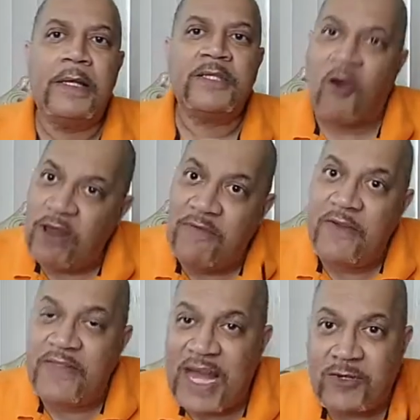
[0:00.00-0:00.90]
Already
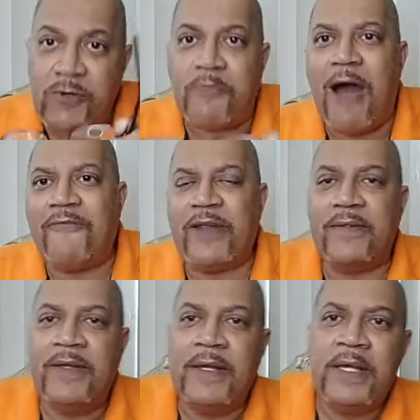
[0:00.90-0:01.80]
revealed that to a prophet.
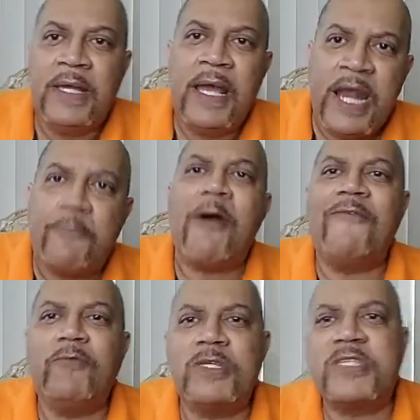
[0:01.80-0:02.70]
And a
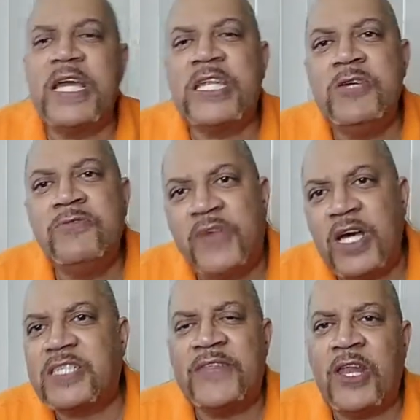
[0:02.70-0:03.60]
prophet will say to you,
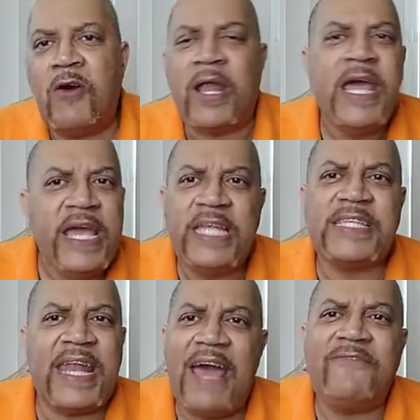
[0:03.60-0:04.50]
thus saith the Lord. He does
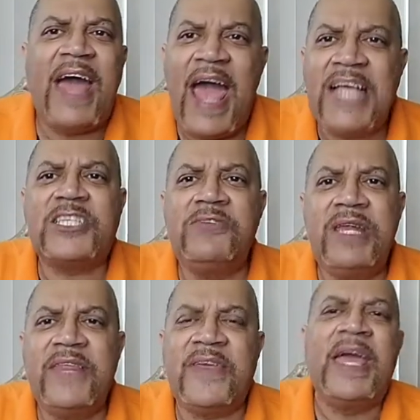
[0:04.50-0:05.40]
not have to ask you
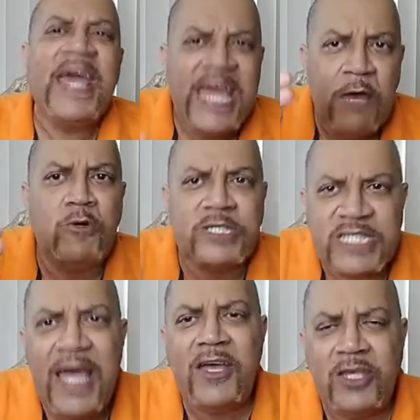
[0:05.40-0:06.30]
anything. He will
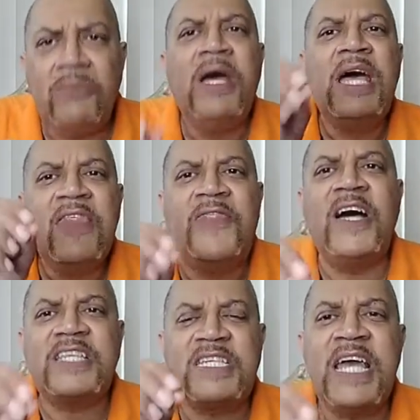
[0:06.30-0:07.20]
tell you,
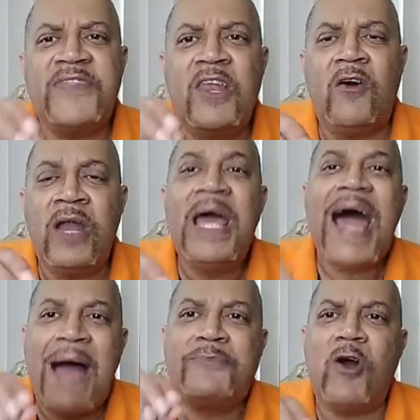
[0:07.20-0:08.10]
thus saith the Lord.
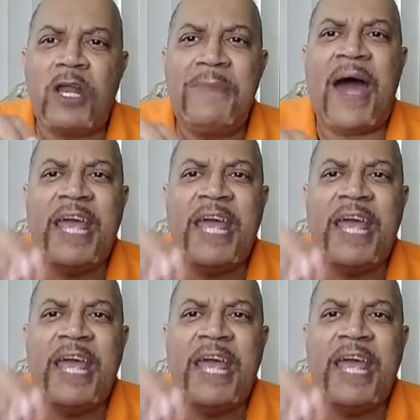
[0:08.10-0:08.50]
I'm talking about